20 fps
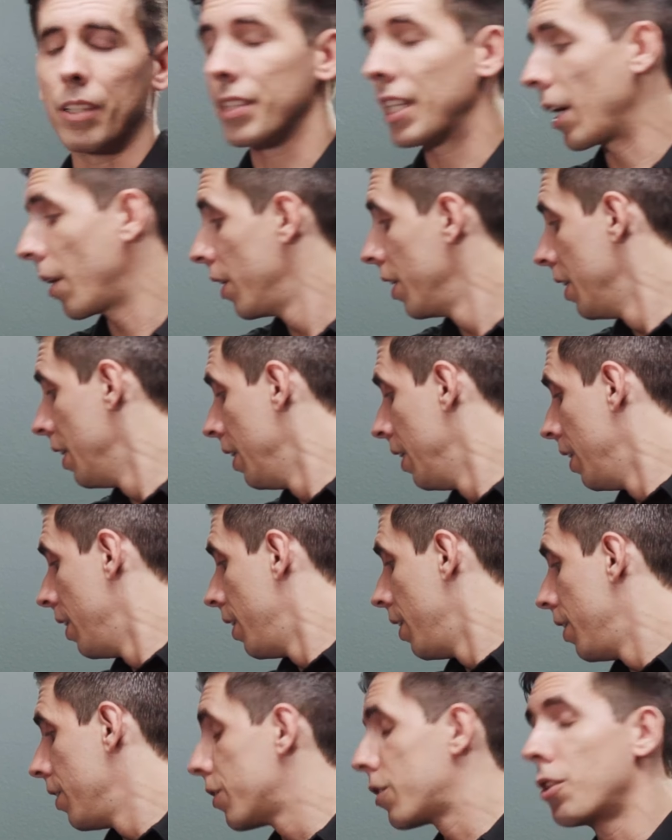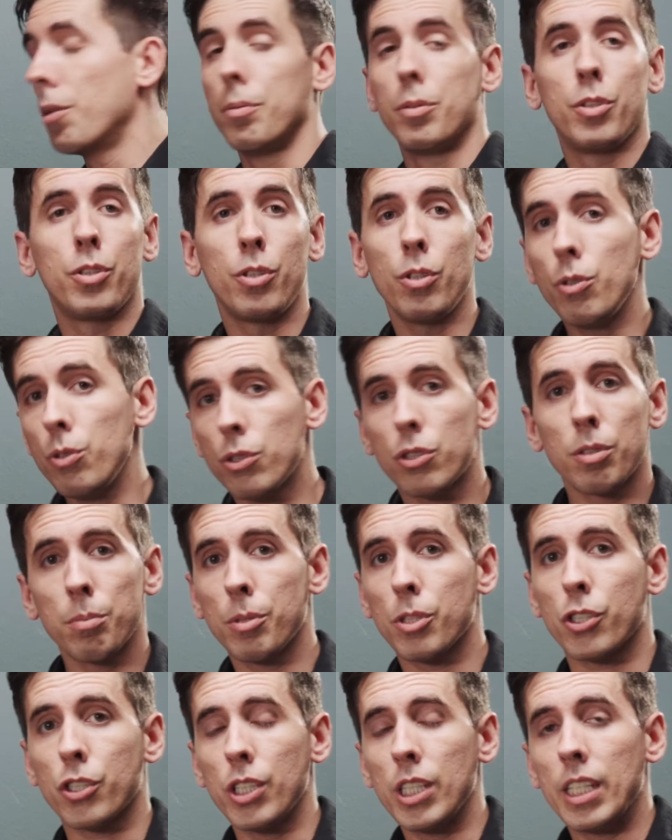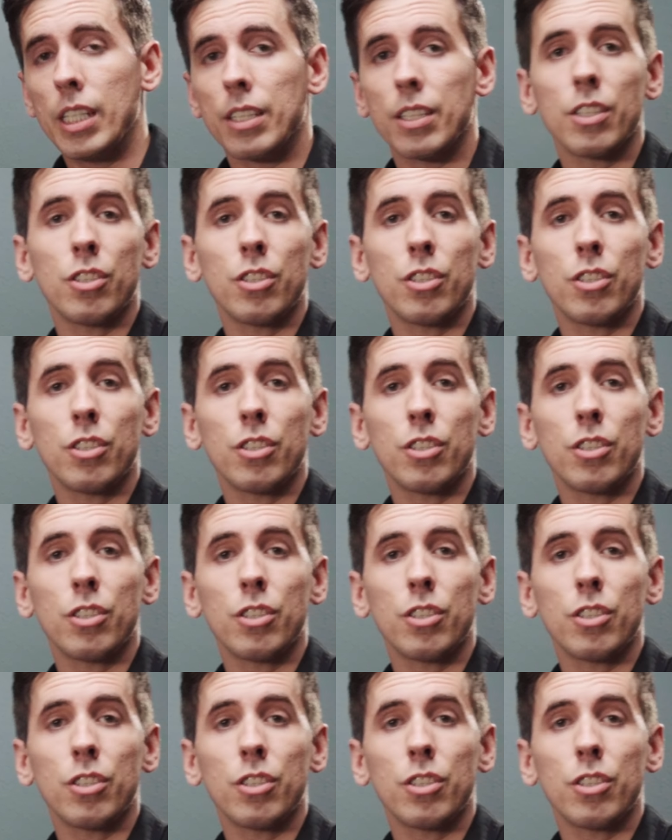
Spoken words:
Now, to use the machine,